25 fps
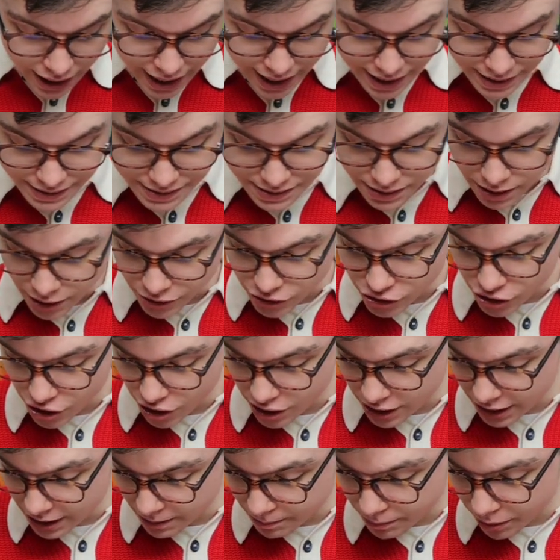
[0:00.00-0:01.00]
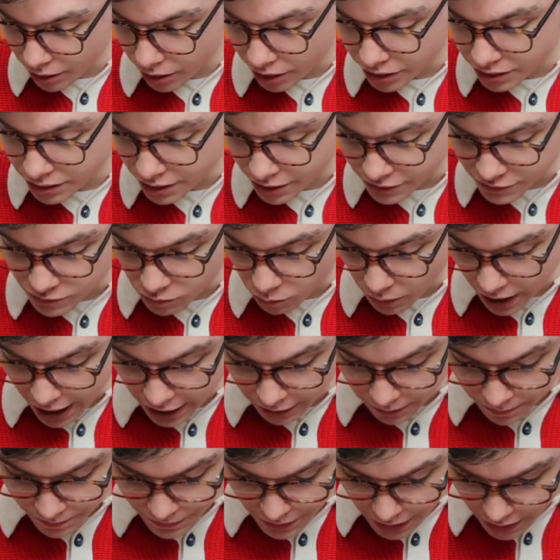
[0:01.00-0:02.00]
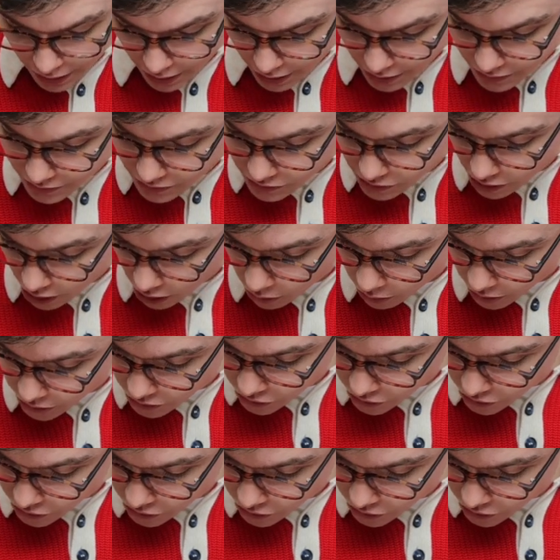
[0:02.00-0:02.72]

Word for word: is a turning point as well. So